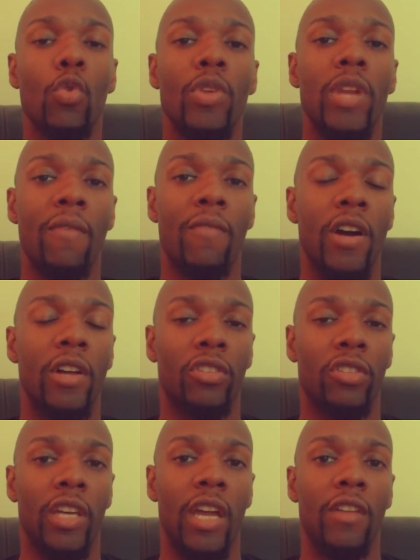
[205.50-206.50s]
you will never
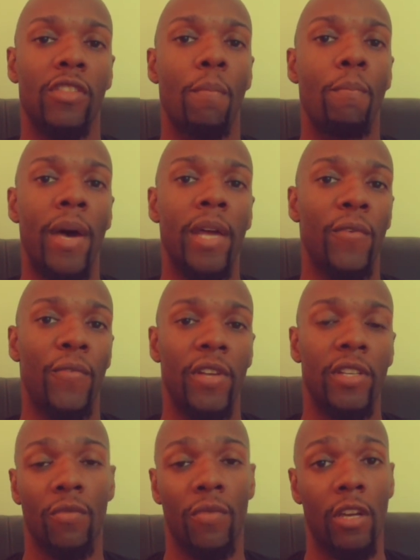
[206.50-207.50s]
understand the
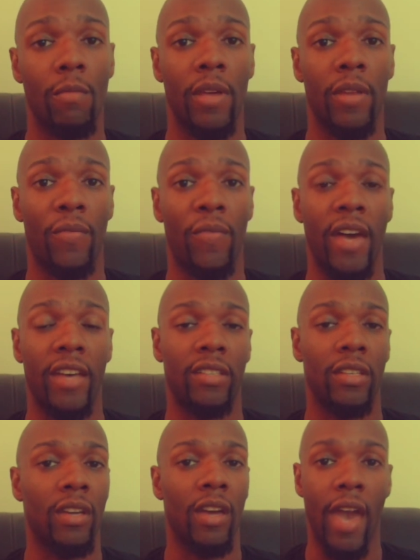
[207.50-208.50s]
benefits of intermittent
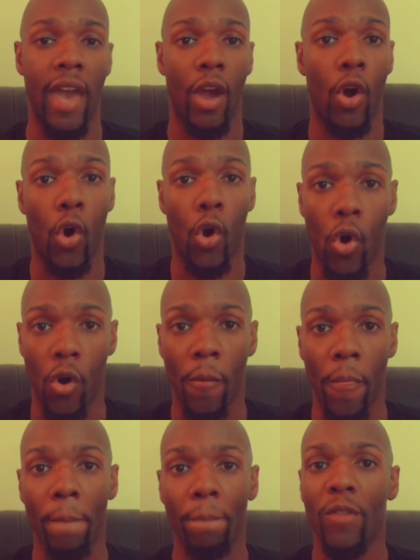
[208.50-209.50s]
fasting at all.